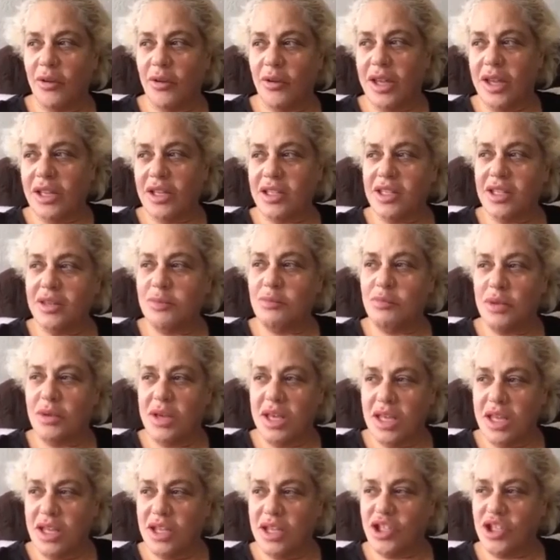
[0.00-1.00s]
going to the
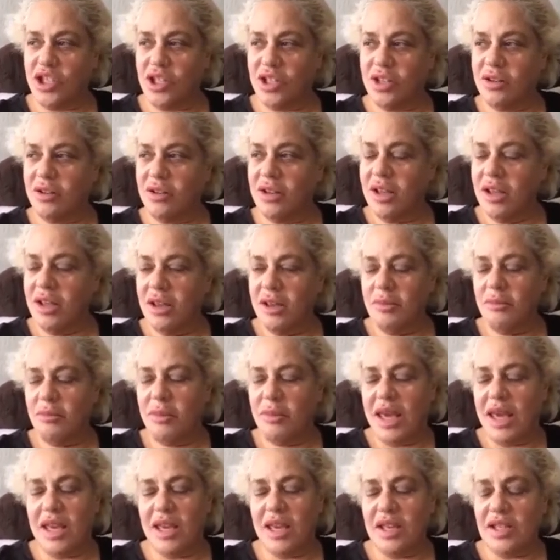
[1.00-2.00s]
beach and
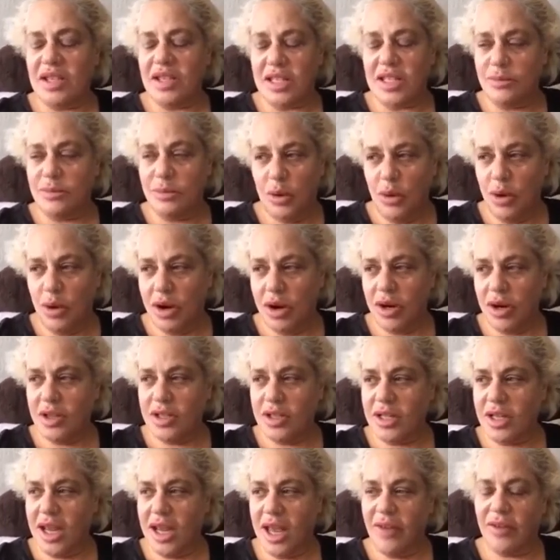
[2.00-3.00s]
making
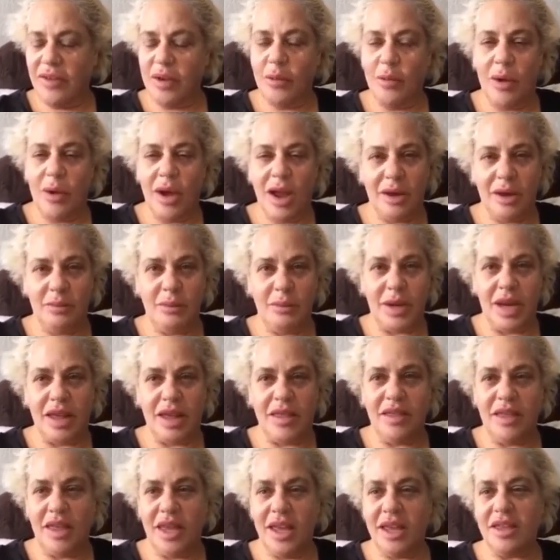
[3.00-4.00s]
s'mores and having wine, but I
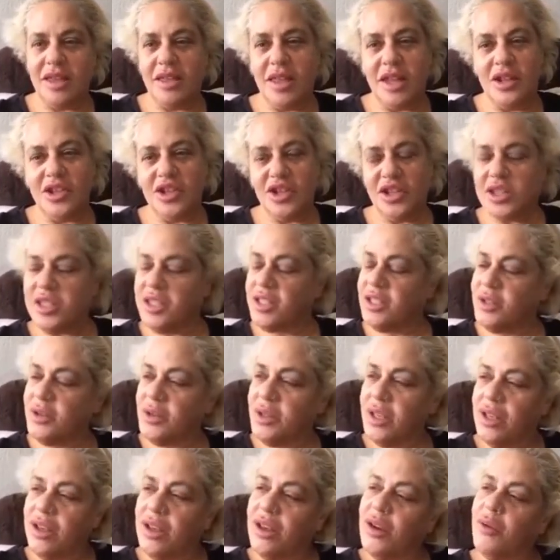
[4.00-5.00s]
think they just
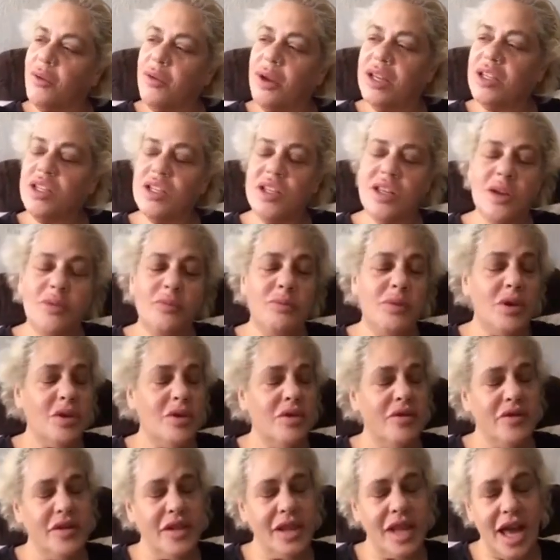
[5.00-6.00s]
went to their
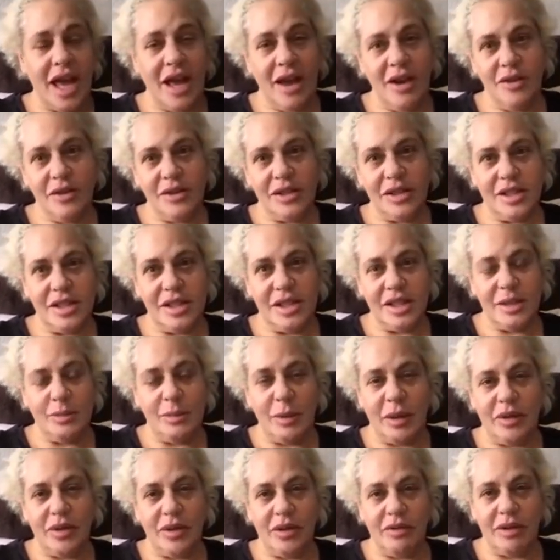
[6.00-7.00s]
beautiful house and
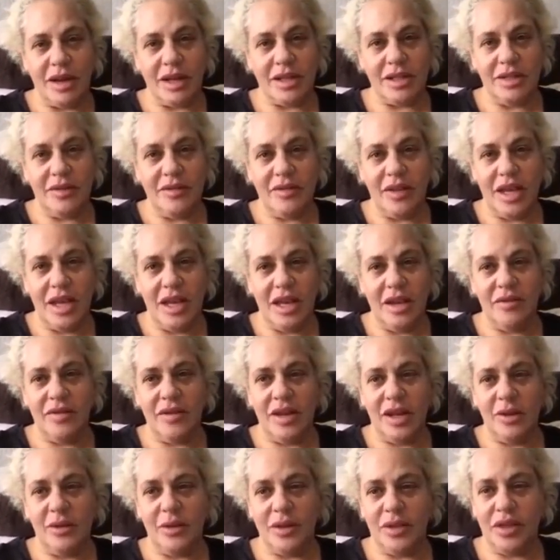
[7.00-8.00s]
spent the rest of the
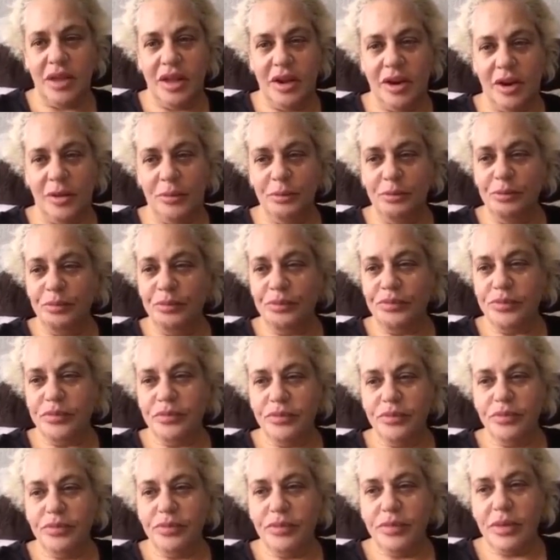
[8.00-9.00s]
evening with their
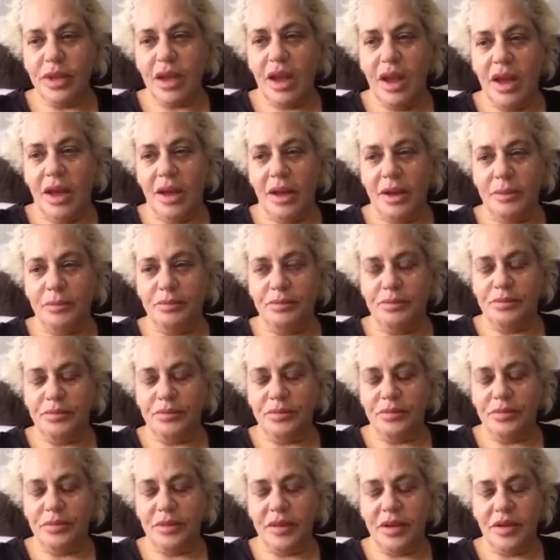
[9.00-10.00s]

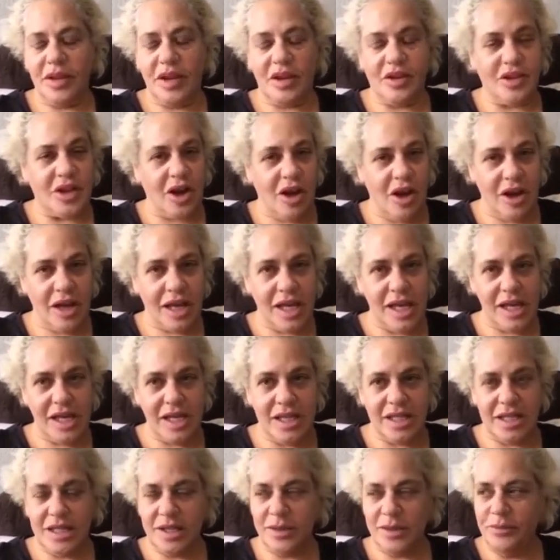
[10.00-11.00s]

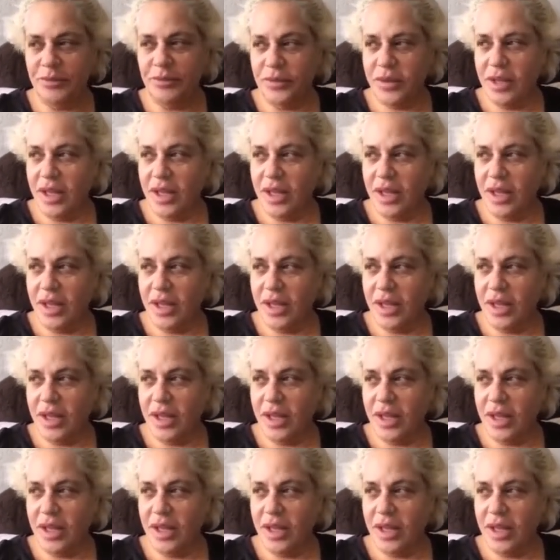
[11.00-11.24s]
doggies.